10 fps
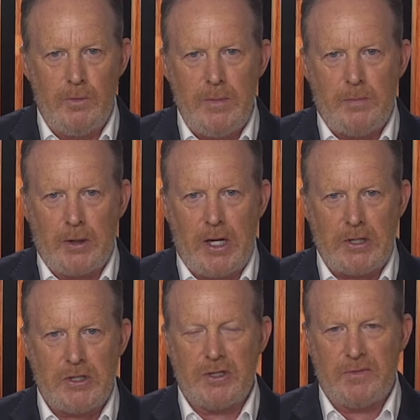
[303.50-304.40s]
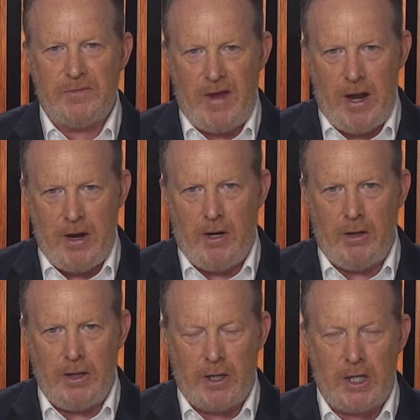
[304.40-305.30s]
repercussions of
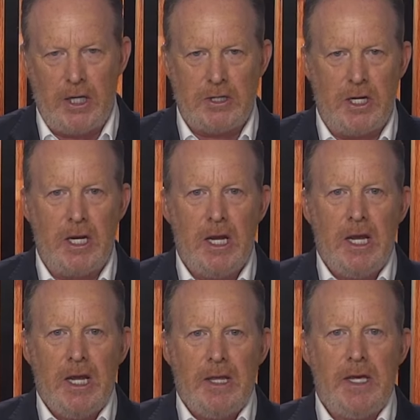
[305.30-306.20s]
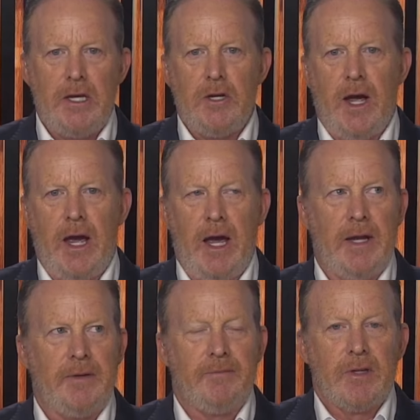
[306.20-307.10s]
fentanyl in our country. Then you
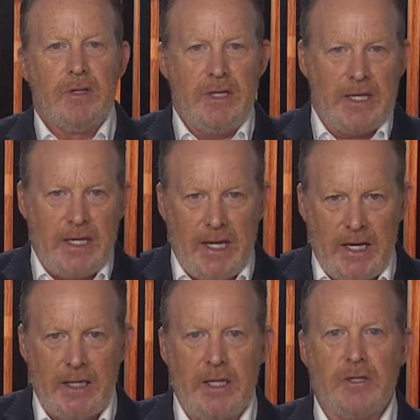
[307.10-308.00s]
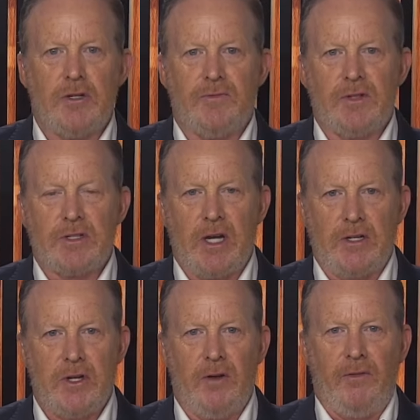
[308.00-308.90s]
had Nikki Haley, as you've
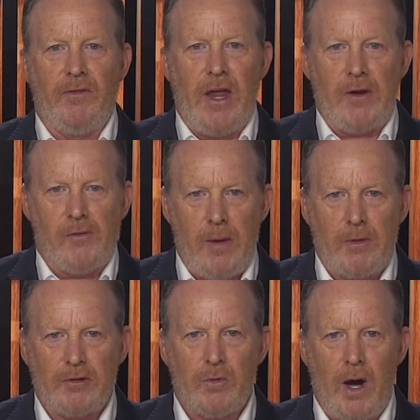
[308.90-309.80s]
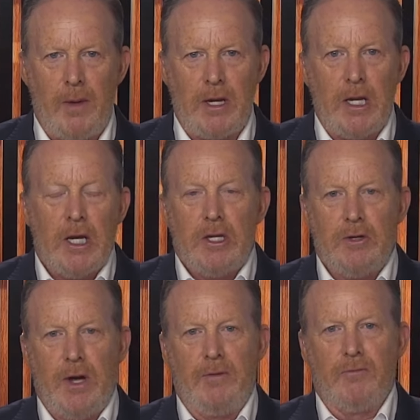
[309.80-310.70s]
discussed. You had Vivek Ramaswamy. You had